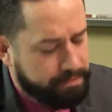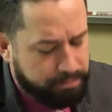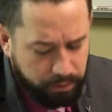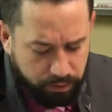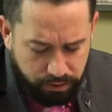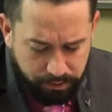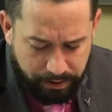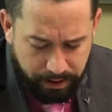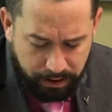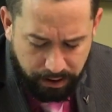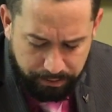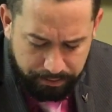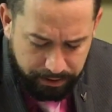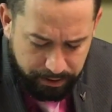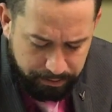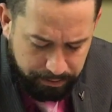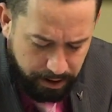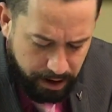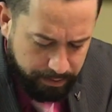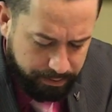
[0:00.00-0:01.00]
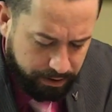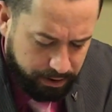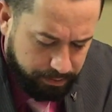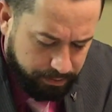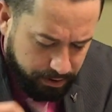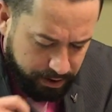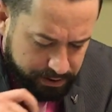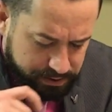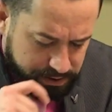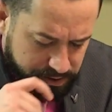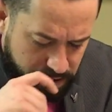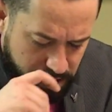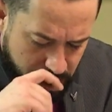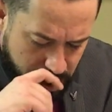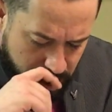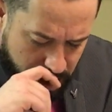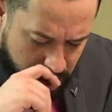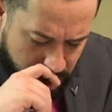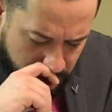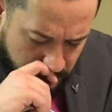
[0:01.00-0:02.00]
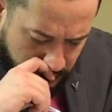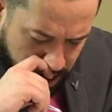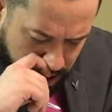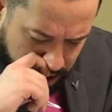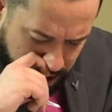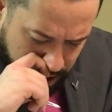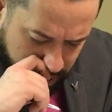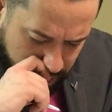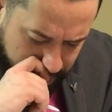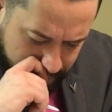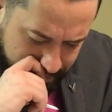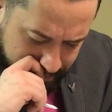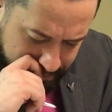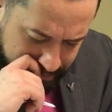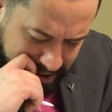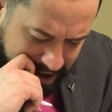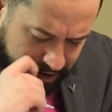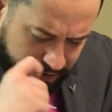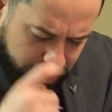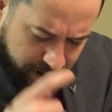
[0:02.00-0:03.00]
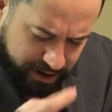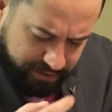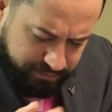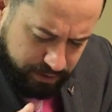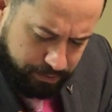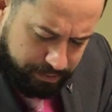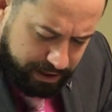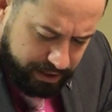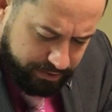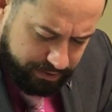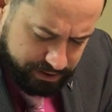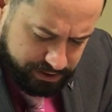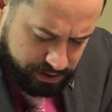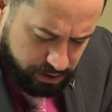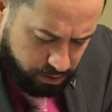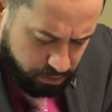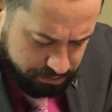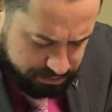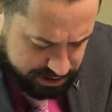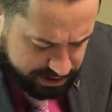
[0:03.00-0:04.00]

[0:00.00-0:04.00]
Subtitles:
They pull them all up to the property appraiser. How long have you been in this home?